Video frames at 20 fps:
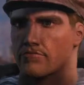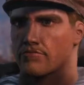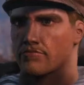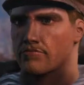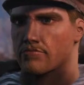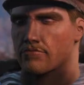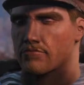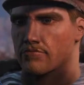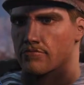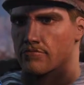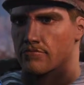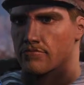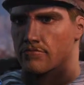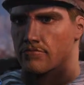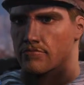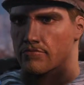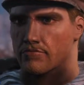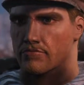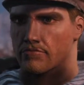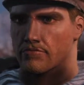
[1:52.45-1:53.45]

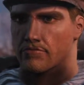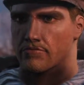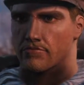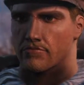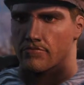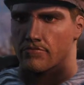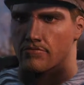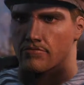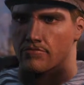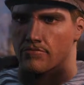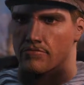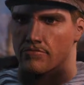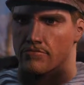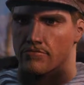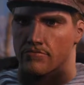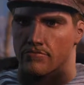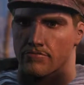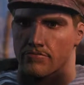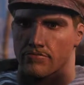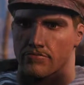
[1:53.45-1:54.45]

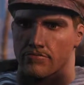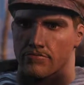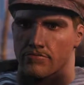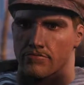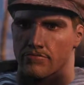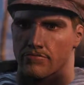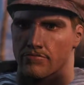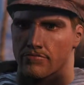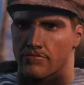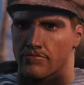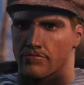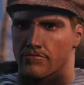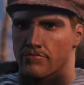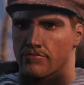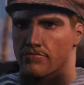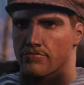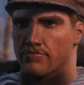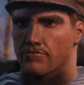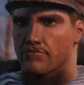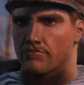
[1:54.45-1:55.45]

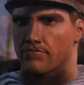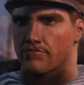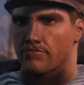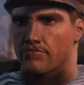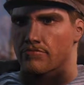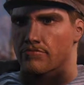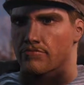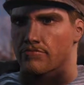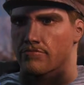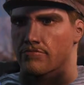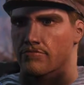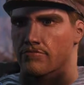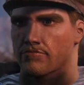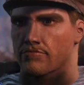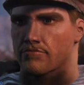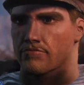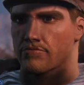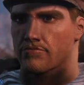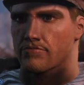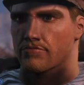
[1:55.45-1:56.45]

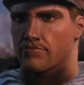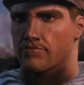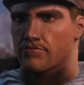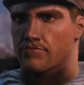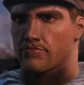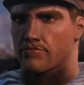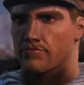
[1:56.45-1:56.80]
Nothing is said.